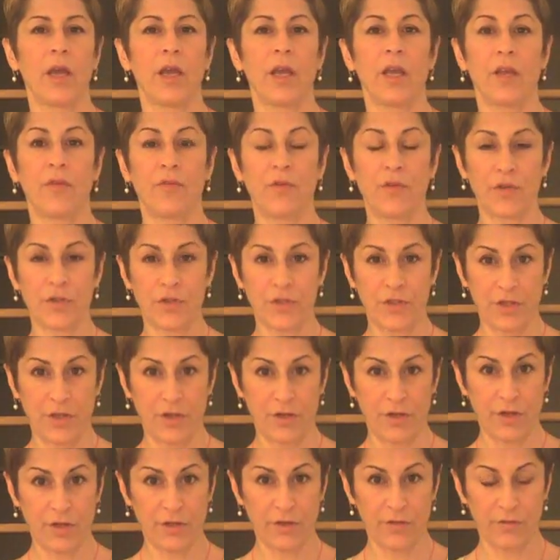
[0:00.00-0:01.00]
If you're
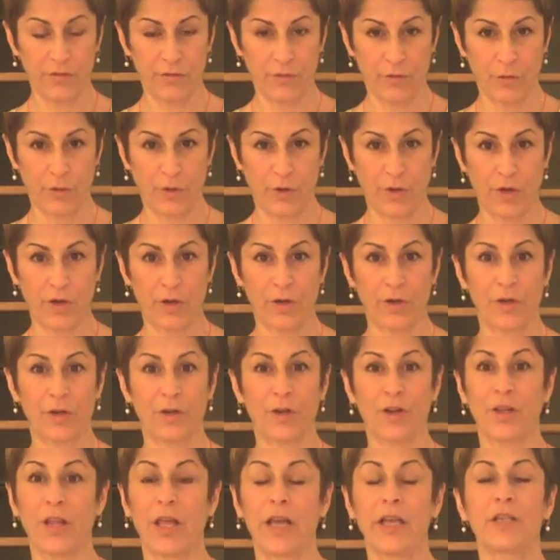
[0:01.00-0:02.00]
seated on the floor,
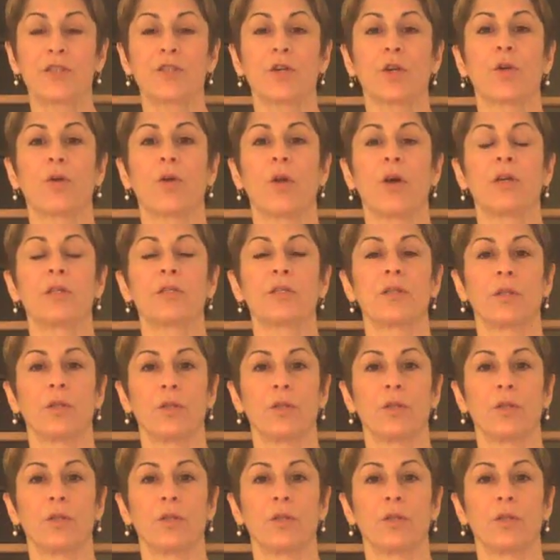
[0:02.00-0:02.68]
your legs are crossed